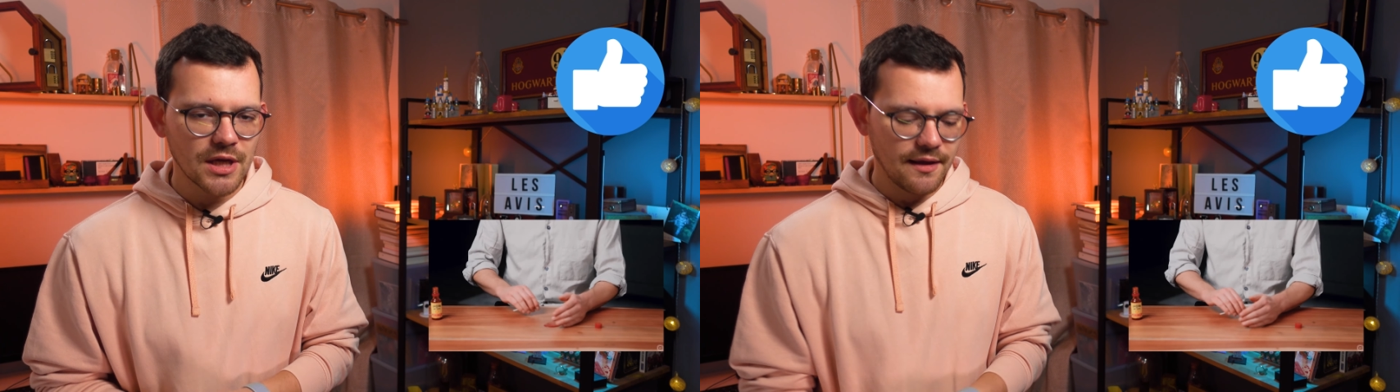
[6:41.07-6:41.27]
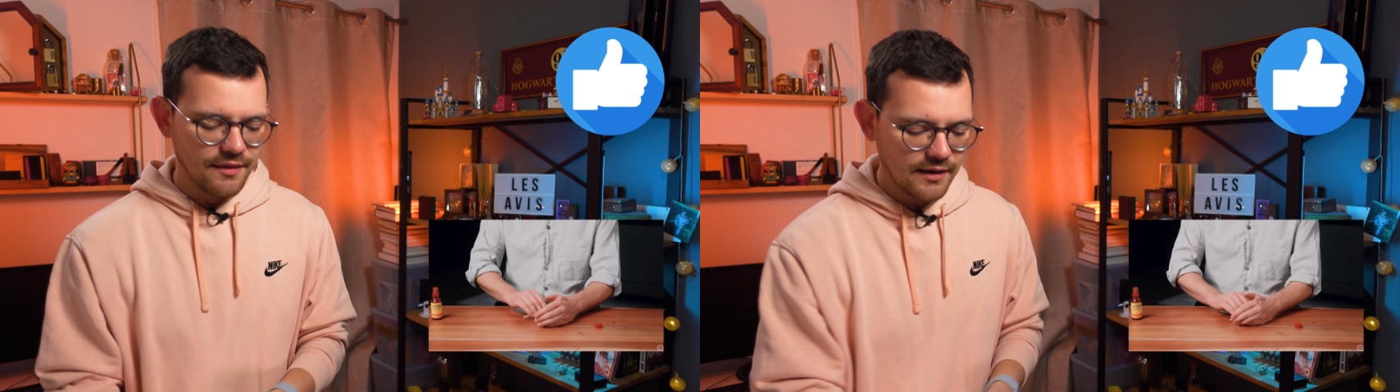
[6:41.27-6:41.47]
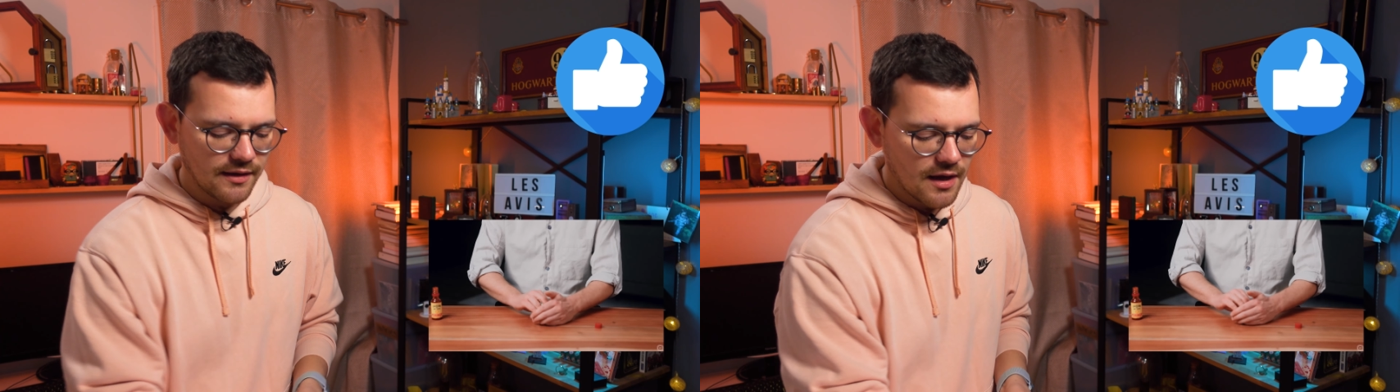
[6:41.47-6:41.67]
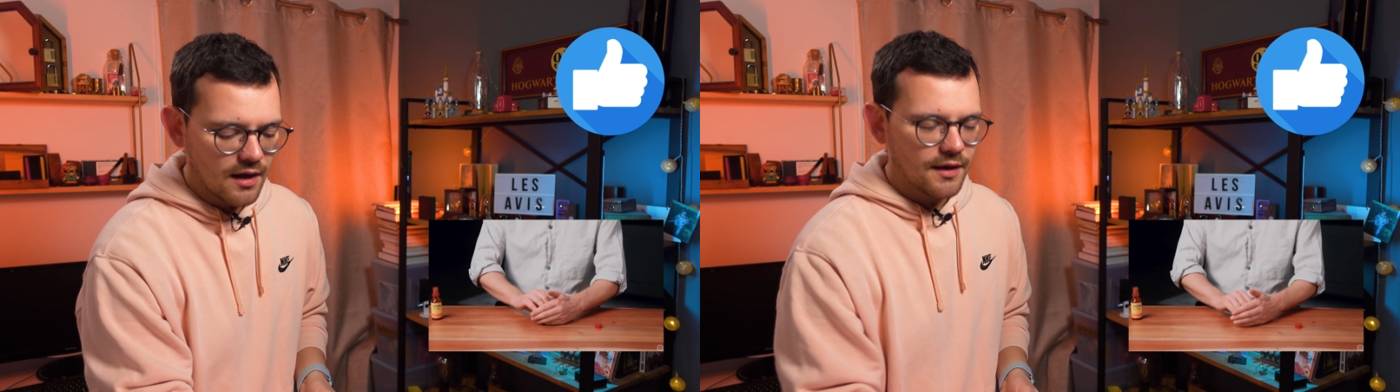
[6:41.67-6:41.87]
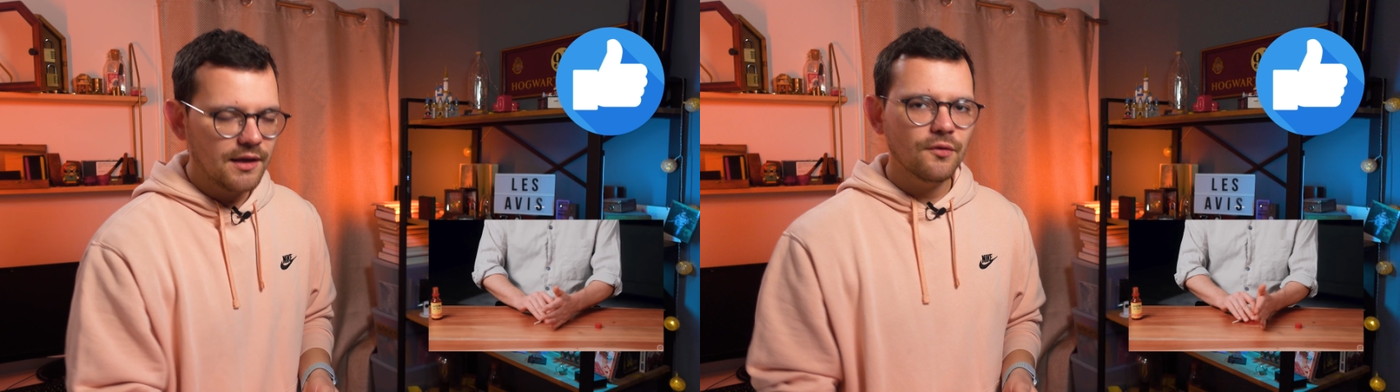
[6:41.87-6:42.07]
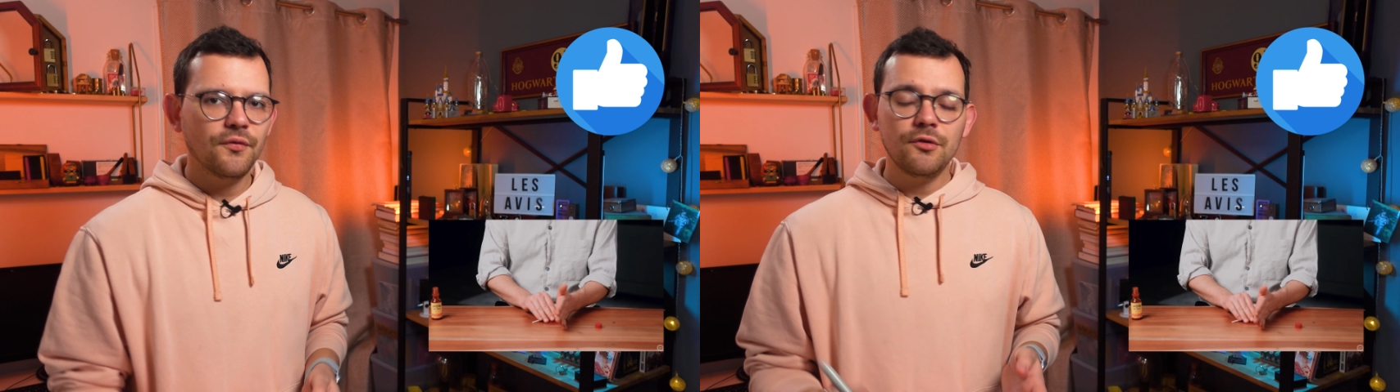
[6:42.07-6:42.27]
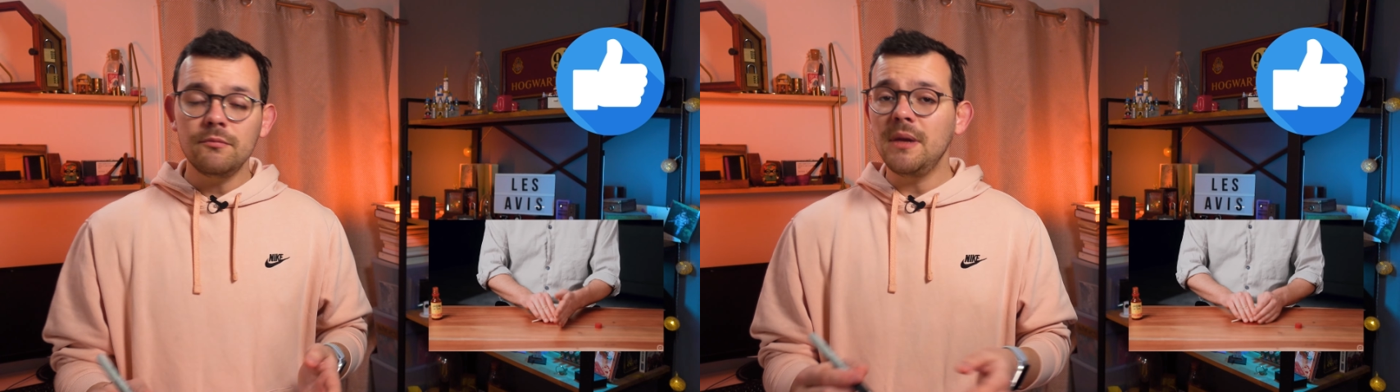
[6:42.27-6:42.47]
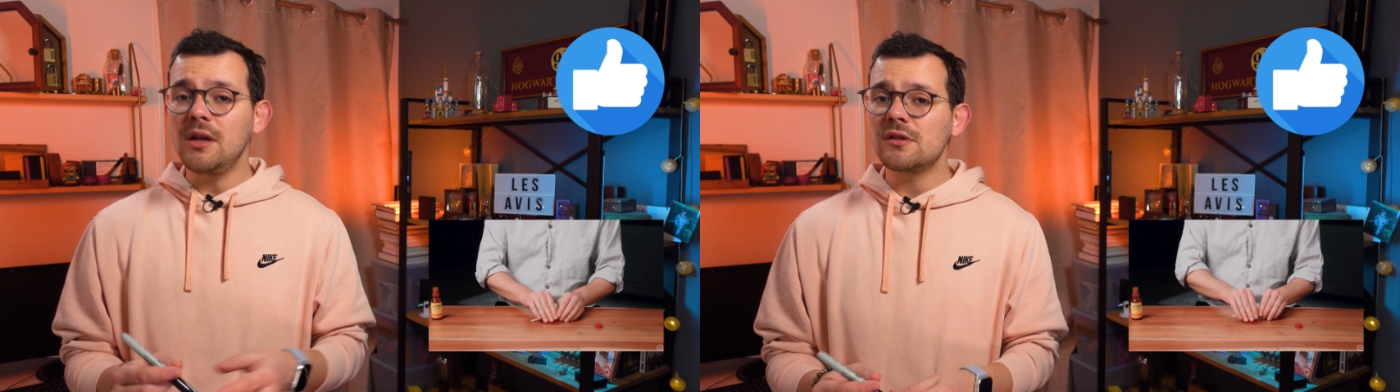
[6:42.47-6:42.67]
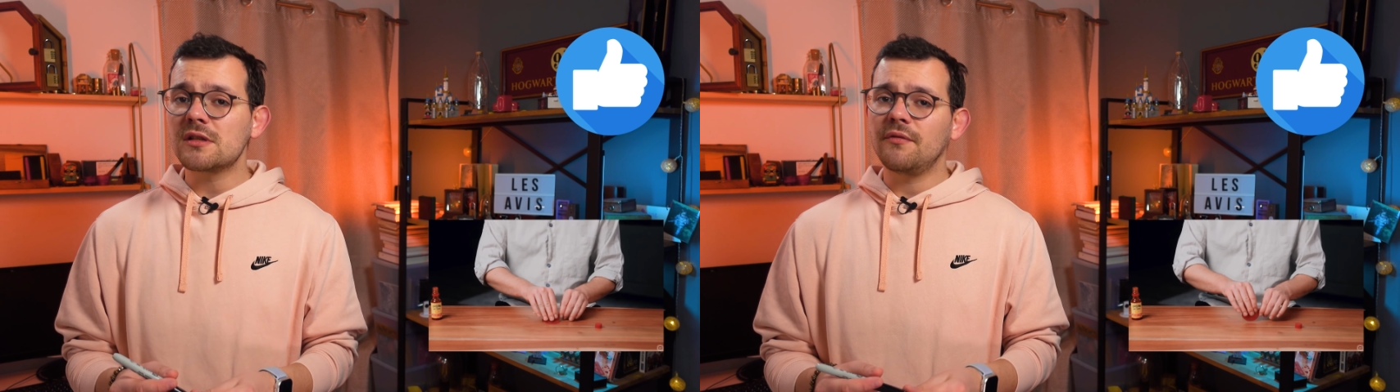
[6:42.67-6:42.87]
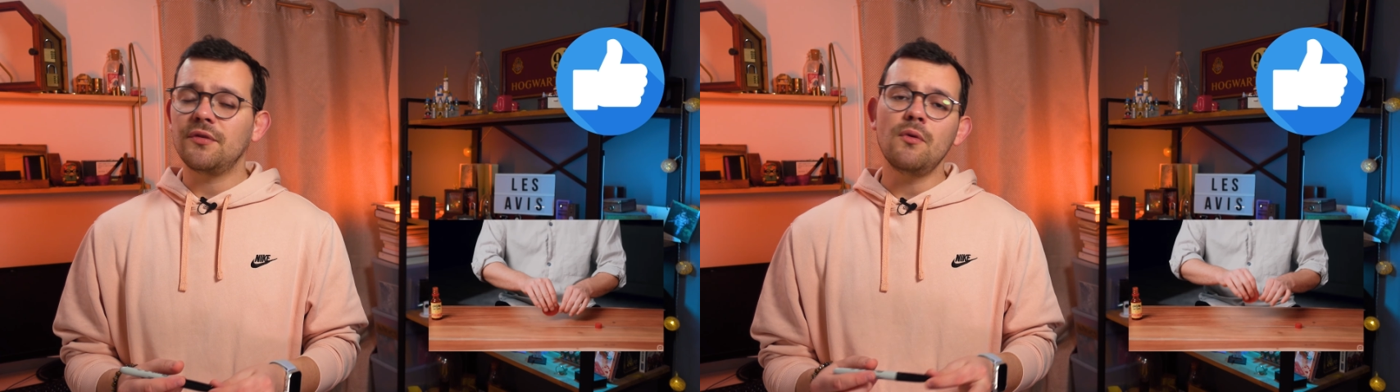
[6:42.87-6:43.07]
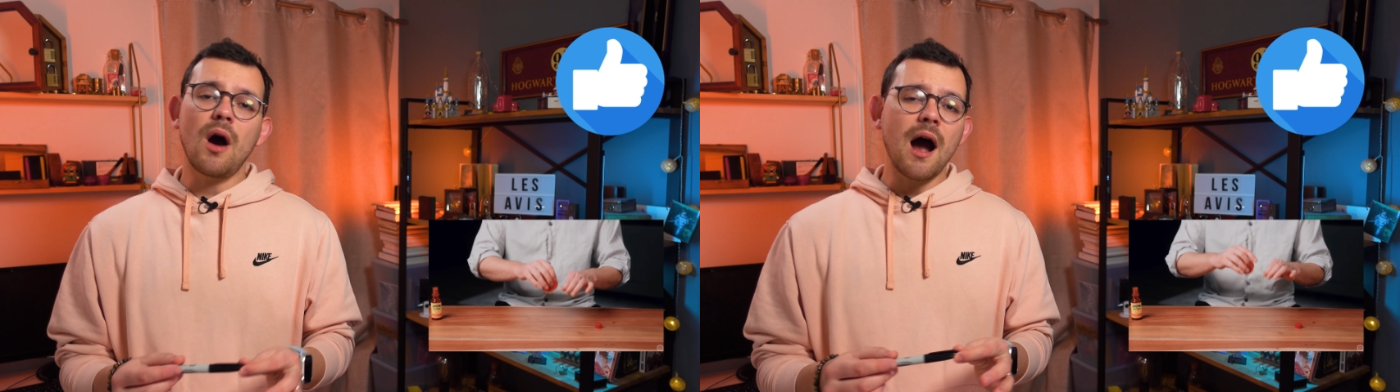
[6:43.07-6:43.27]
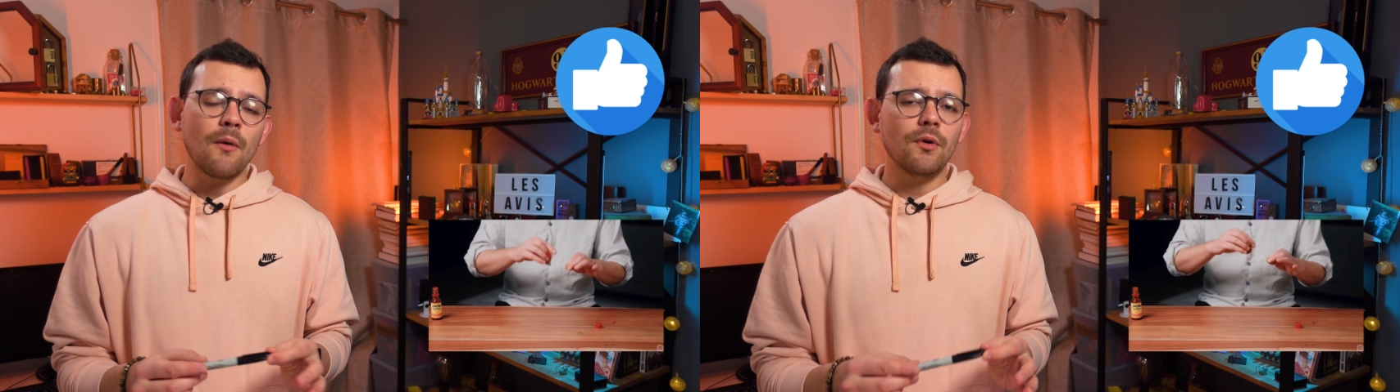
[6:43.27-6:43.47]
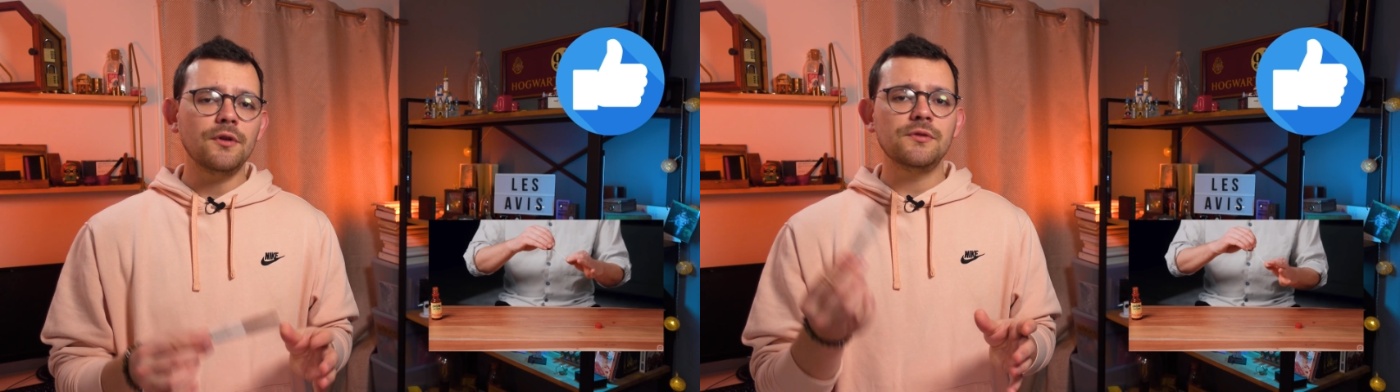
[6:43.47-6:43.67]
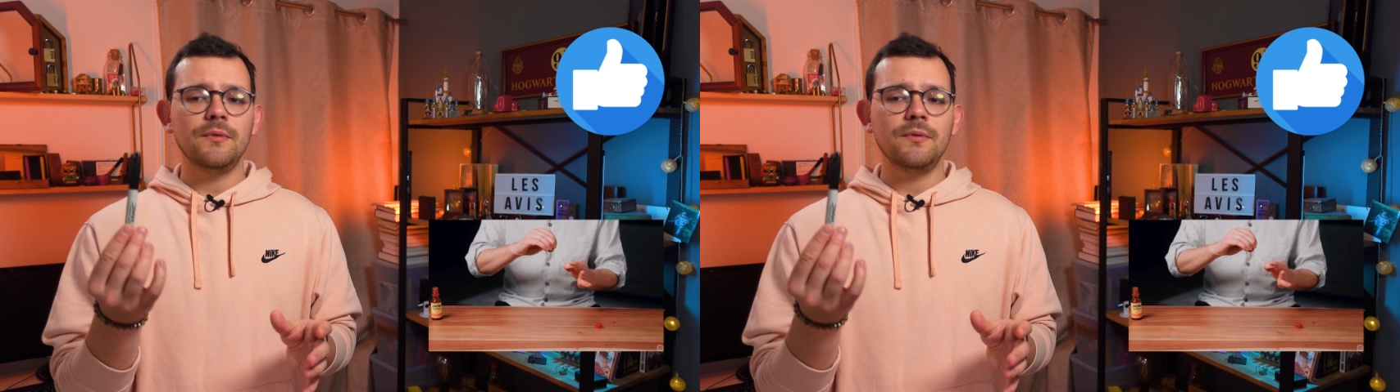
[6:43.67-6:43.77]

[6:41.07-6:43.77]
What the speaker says: I think in a few minutes, few hours,